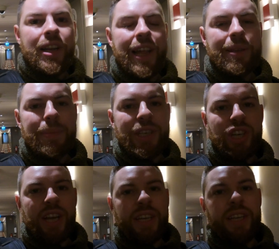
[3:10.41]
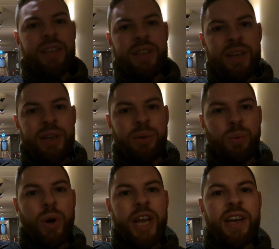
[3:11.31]
let me check in
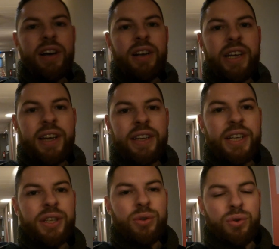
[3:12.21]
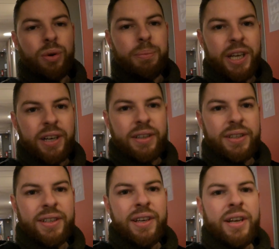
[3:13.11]
way earlier than usual
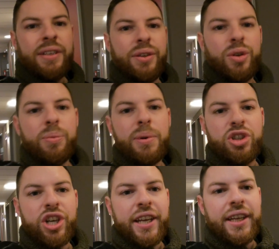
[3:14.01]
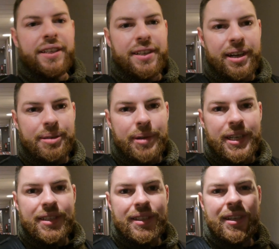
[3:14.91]
because the normal check-in time
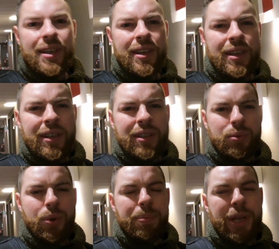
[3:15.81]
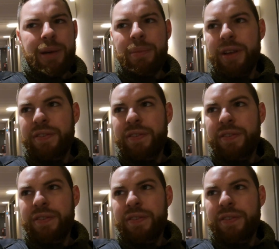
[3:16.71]
is 3 p.m.